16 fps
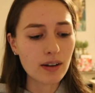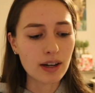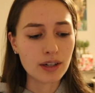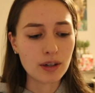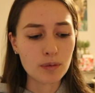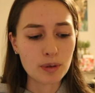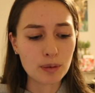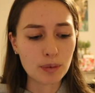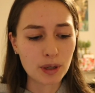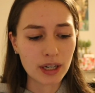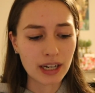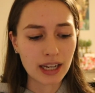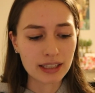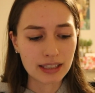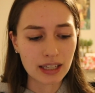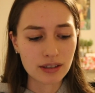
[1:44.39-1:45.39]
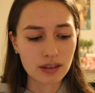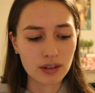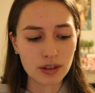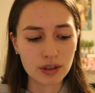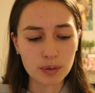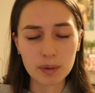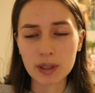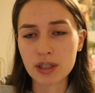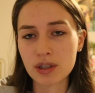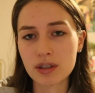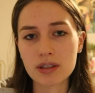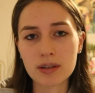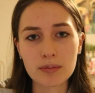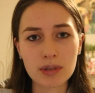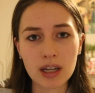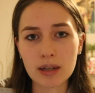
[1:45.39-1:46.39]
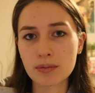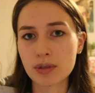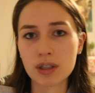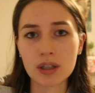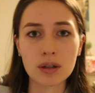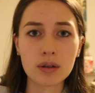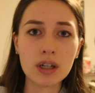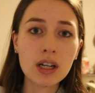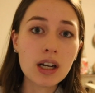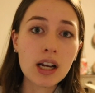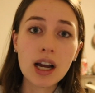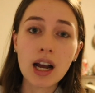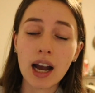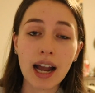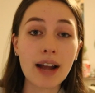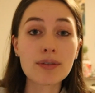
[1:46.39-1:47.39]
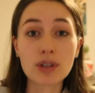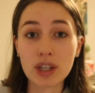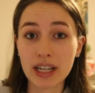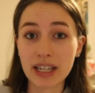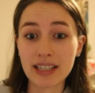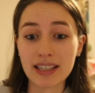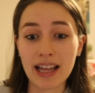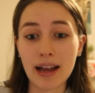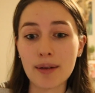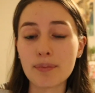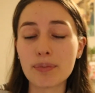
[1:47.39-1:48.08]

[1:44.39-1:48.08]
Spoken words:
I know people connect that to their Twitch sometimes, so I have to look into that.